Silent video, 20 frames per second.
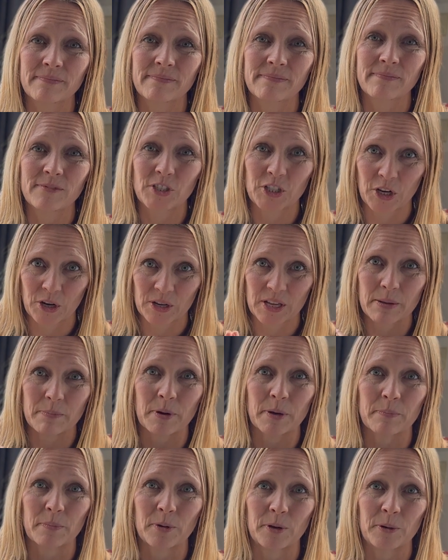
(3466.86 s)
Cherokee
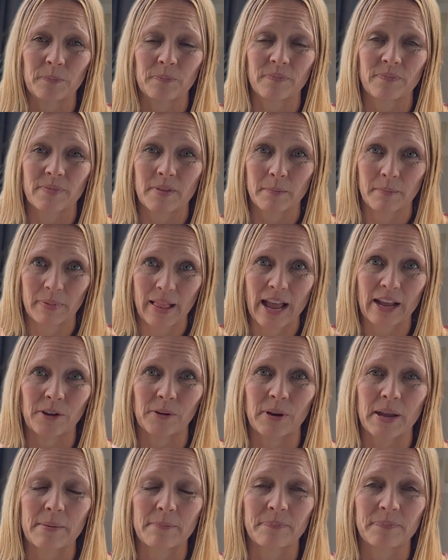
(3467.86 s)
Purple, Black
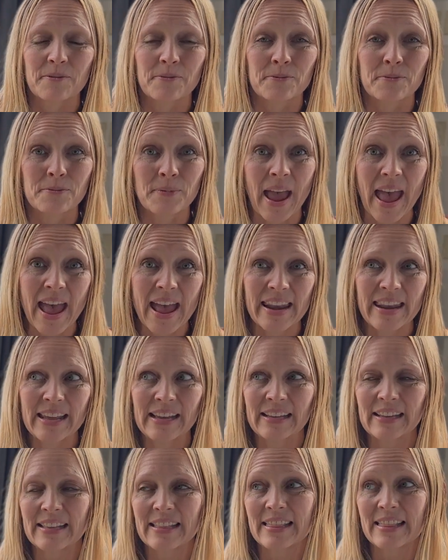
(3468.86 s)
Krim. Red,
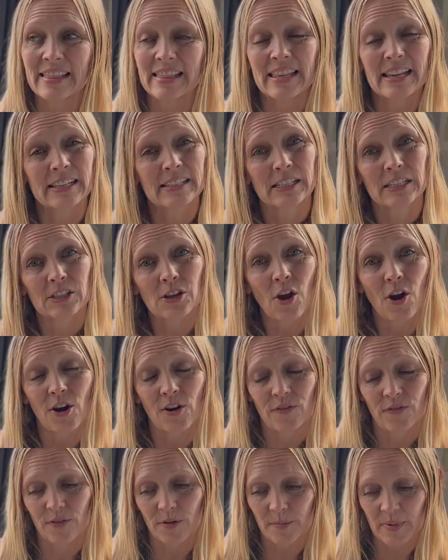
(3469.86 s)
this is
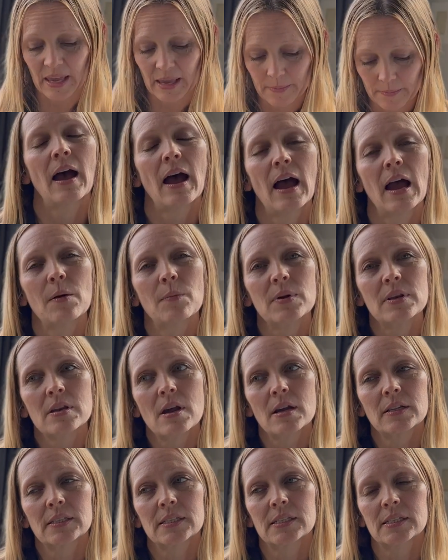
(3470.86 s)
hard for me. I would
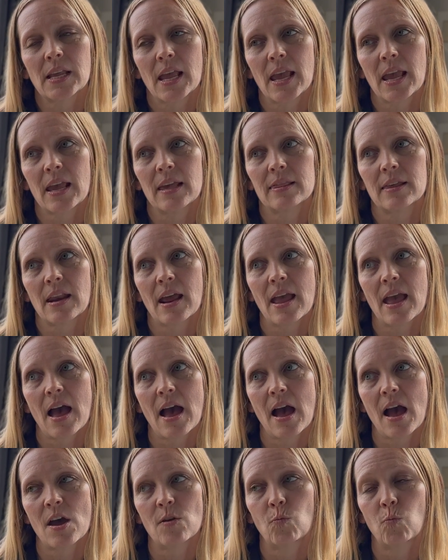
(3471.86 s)
not say that I
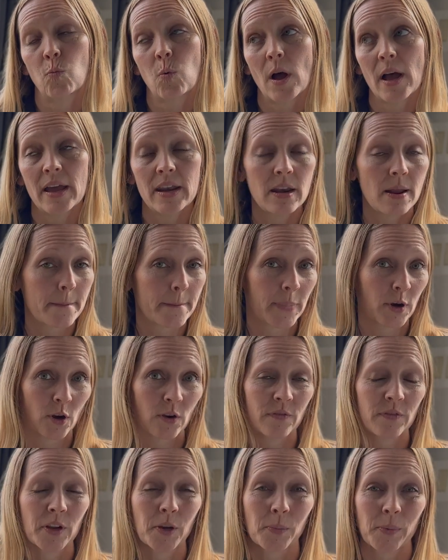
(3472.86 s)
had one
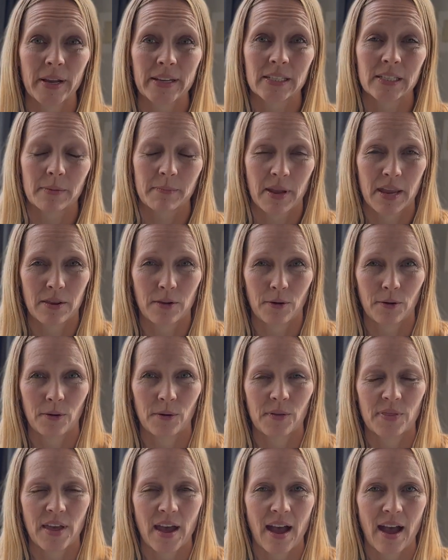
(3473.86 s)
perfect red
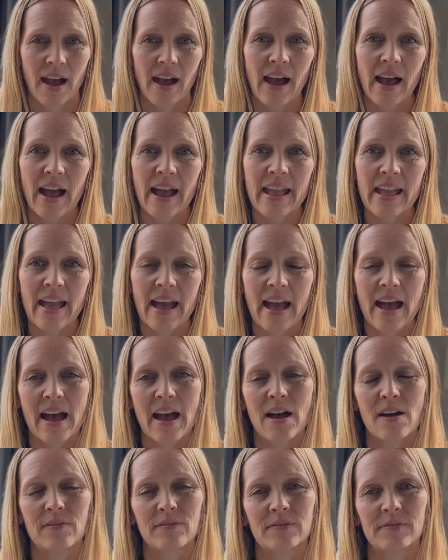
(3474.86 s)
tomato that I
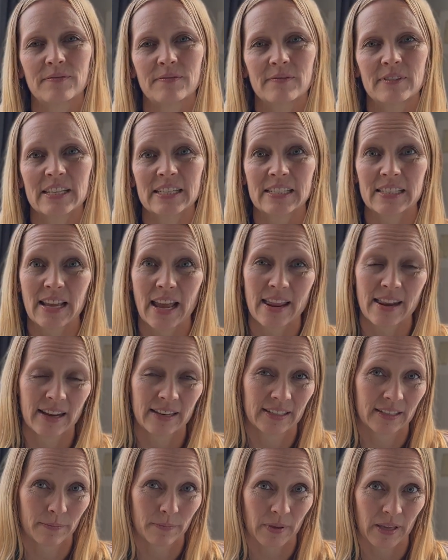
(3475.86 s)
have
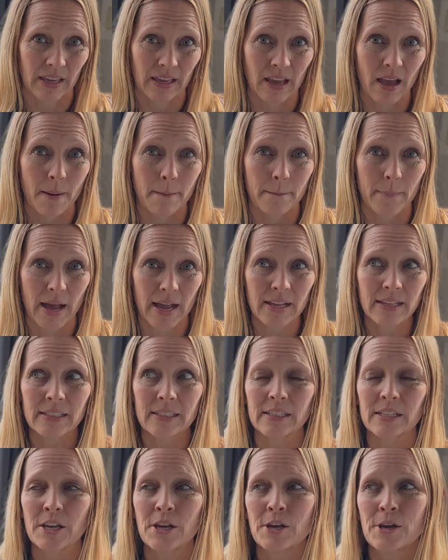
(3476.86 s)
decided to be a
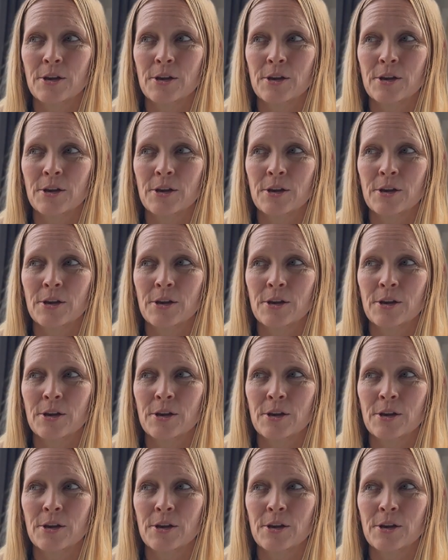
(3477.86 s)
must.